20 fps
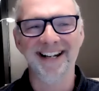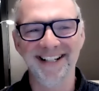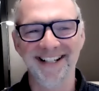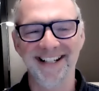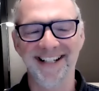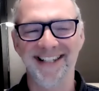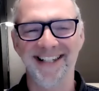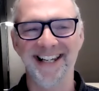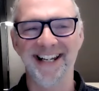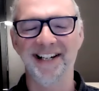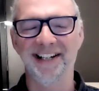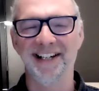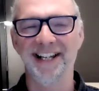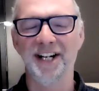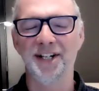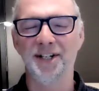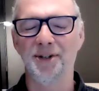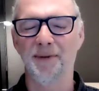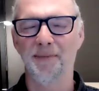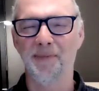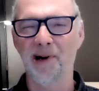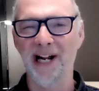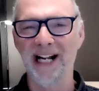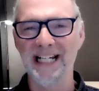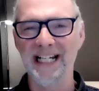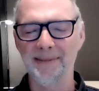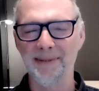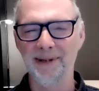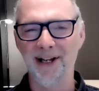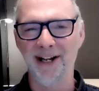She's the intellectual
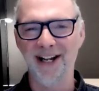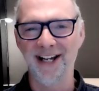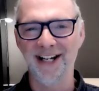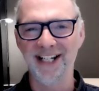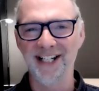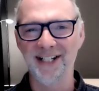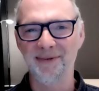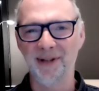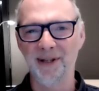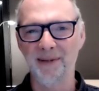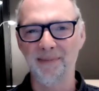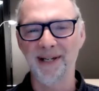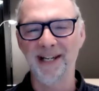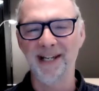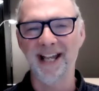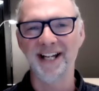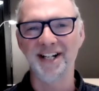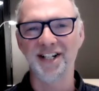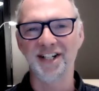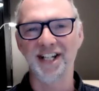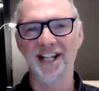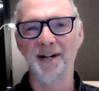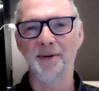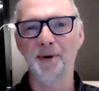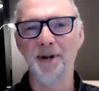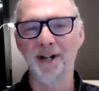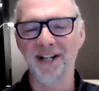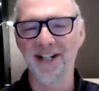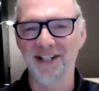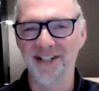brains behind us with a PhD
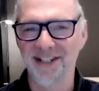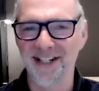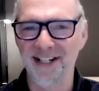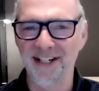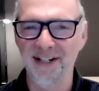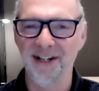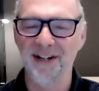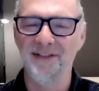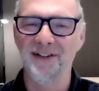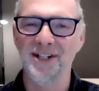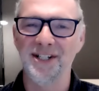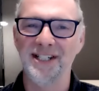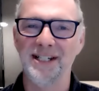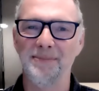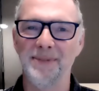working at Sydney University